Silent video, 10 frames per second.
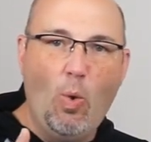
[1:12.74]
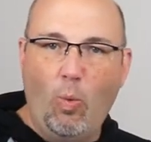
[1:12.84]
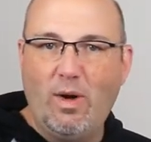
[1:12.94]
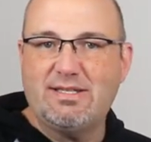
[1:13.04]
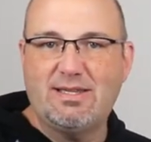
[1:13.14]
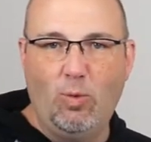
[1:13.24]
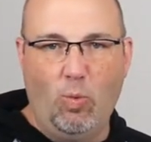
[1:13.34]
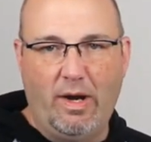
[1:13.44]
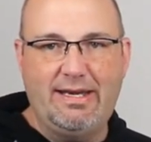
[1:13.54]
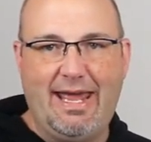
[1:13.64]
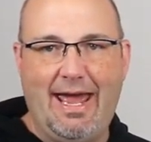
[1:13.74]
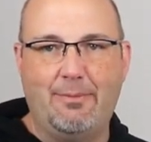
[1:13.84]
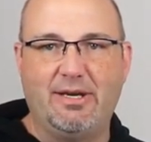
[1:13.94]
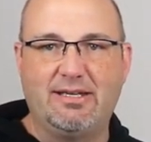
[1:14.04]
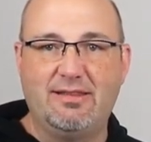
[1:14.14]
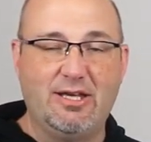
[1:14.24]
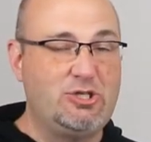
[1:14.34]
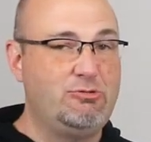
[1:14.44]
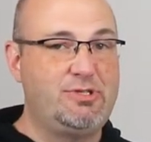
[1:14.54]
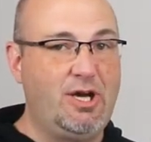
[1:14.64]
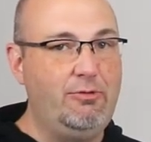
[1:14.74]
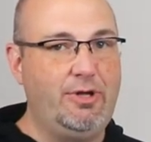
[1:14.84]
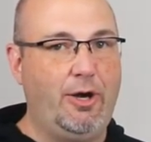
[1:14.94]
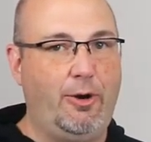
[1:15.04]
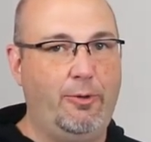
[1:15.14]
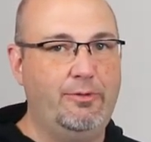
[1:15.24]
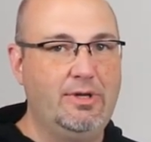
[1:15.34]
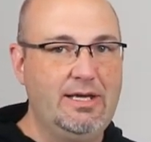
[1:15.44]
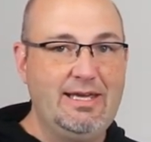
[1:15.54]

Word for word: what's the one cabinet that you don't own